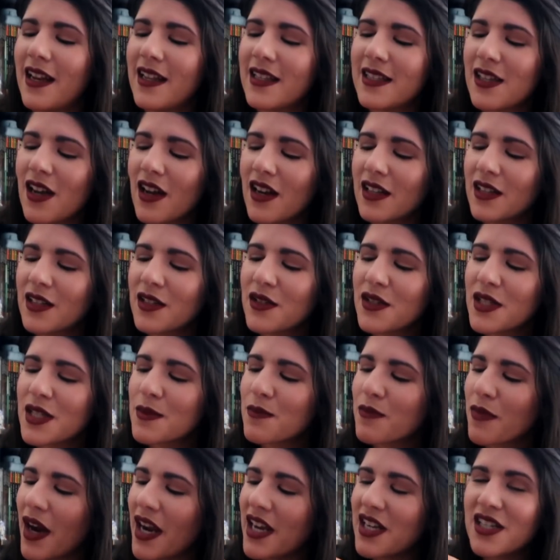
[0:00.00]
then it's got a little
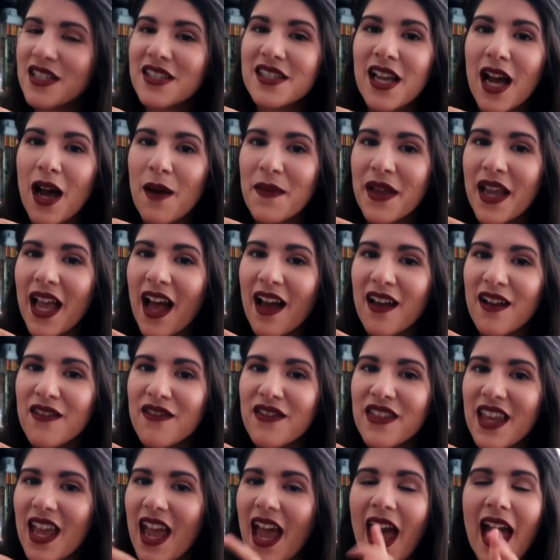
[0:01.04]
Sprite just coming out of
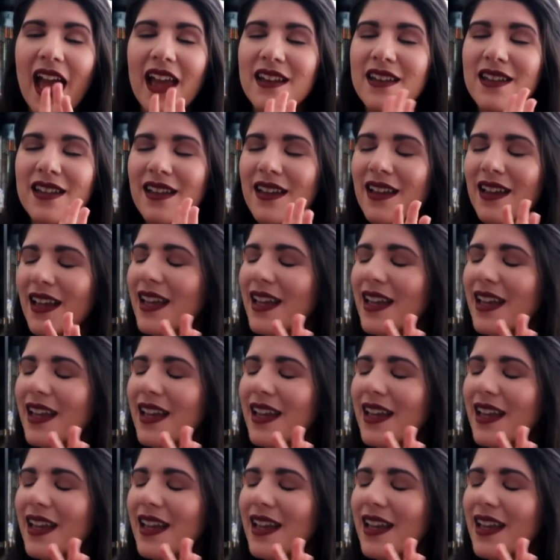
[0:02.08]
the end.